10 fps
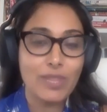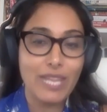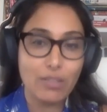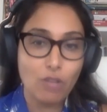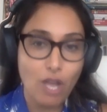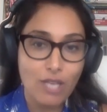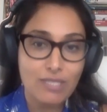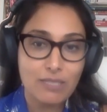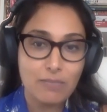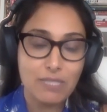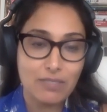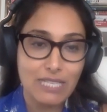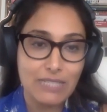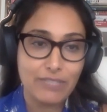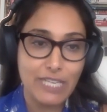when they lost
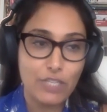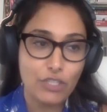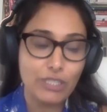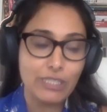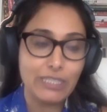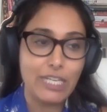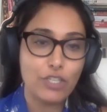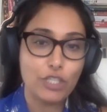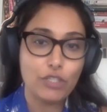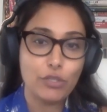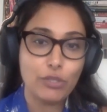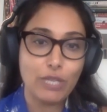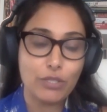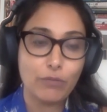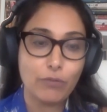misclassification litigation in
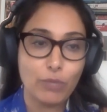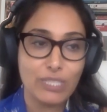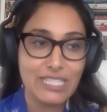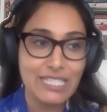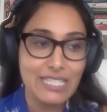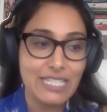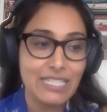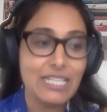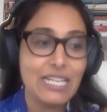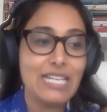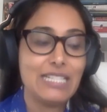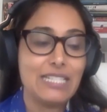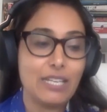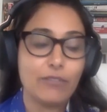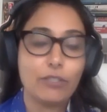2014,
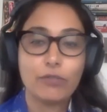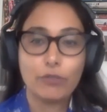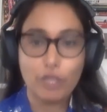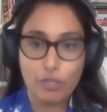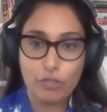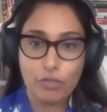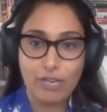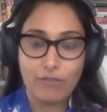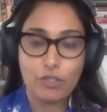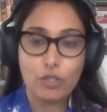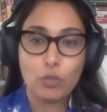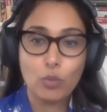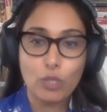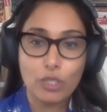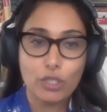instead of converting their drivers to
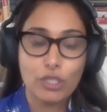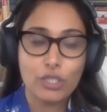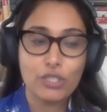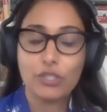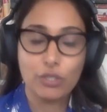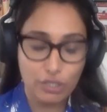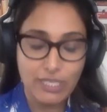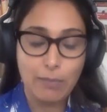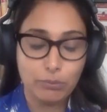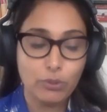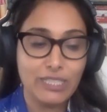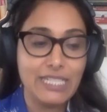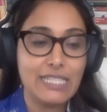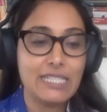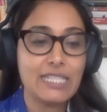workers, to
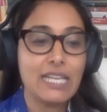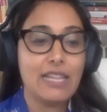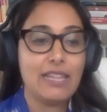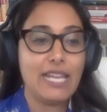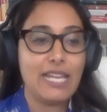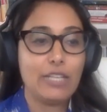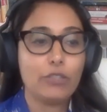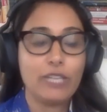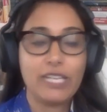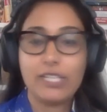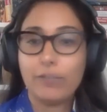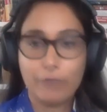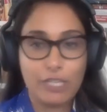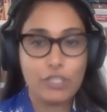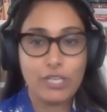employees, they created a
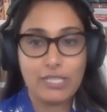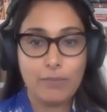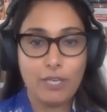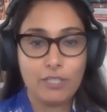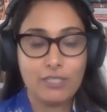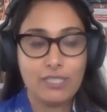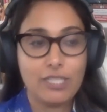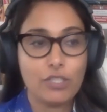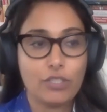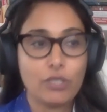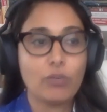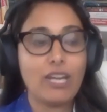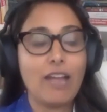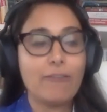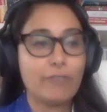franchise model, essentially,
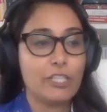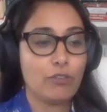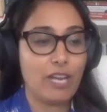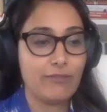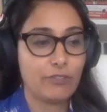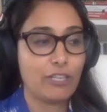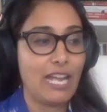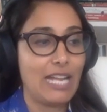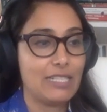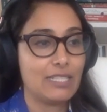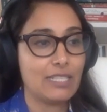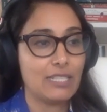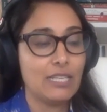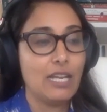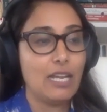where every driver had
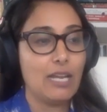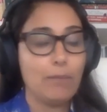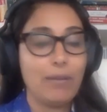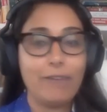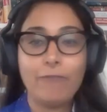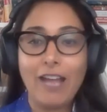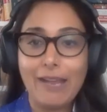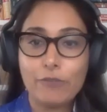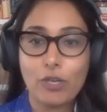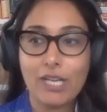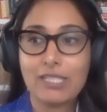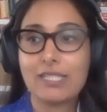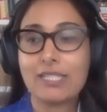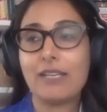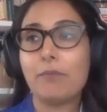to buy 5
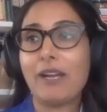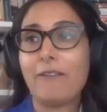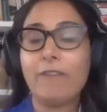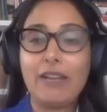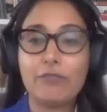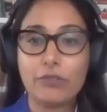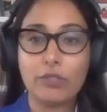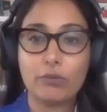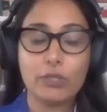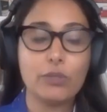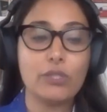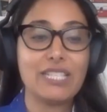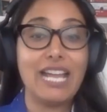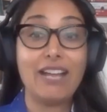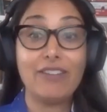trucks and buy 5 different
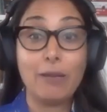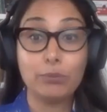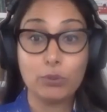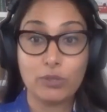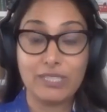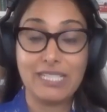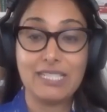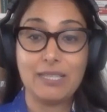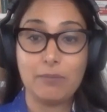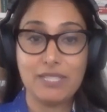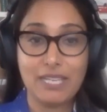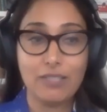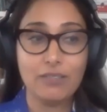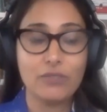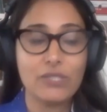routes and have employees
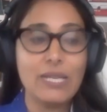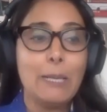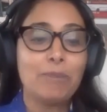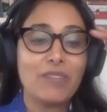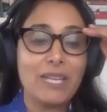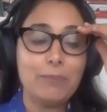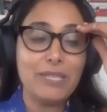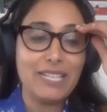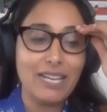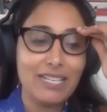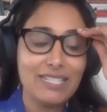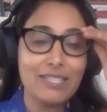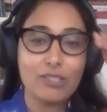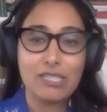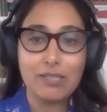themselves. And
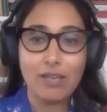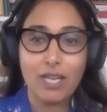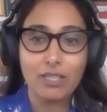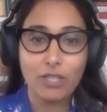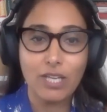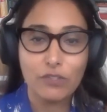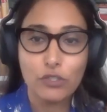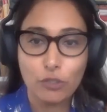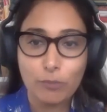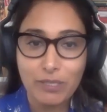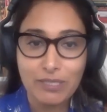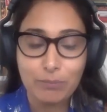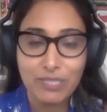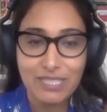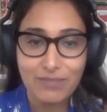because there is not a lot of
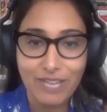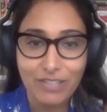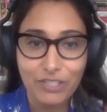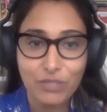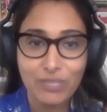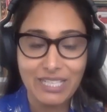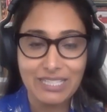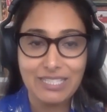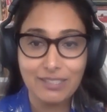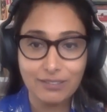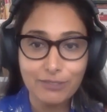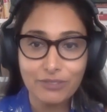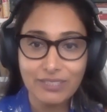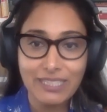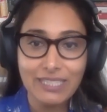surplus value in
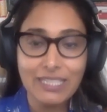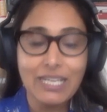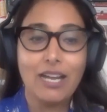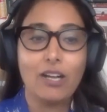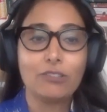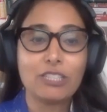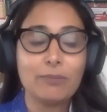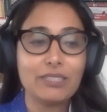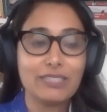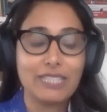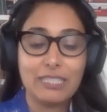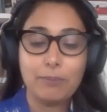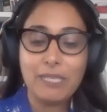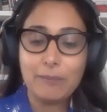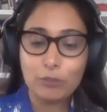delivery, ultimately
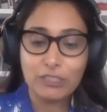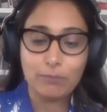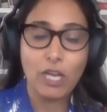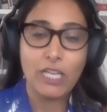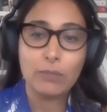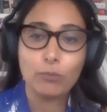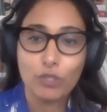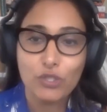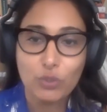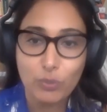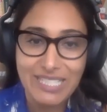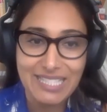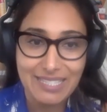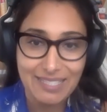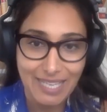the people at the bottom were
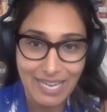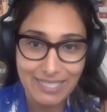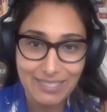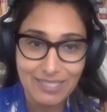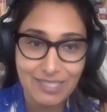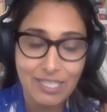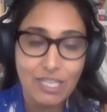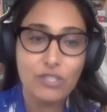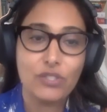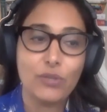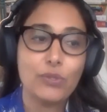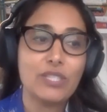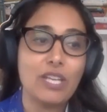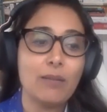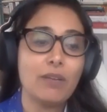squeezed the tightest. So
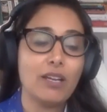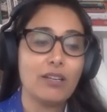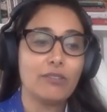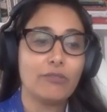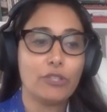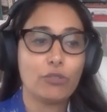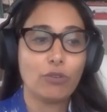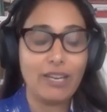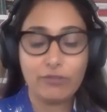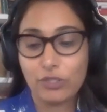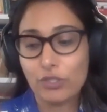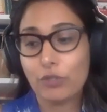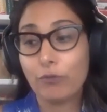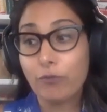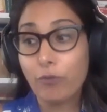some of the
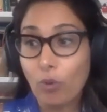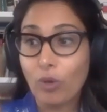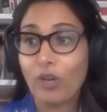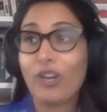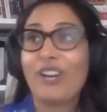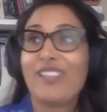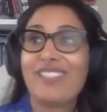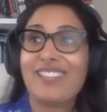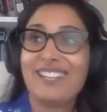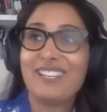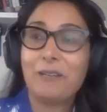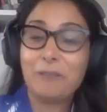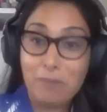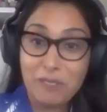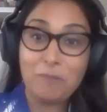drivers for the
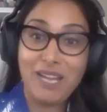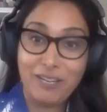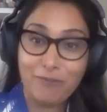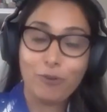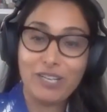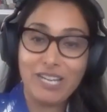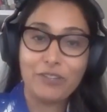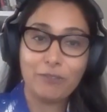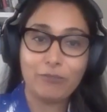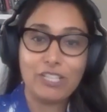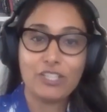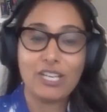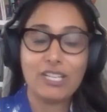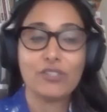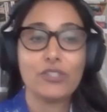middlemen, for now the
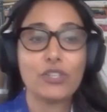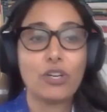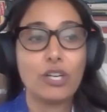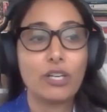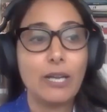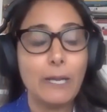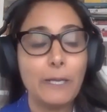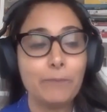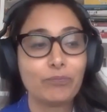franchisors, are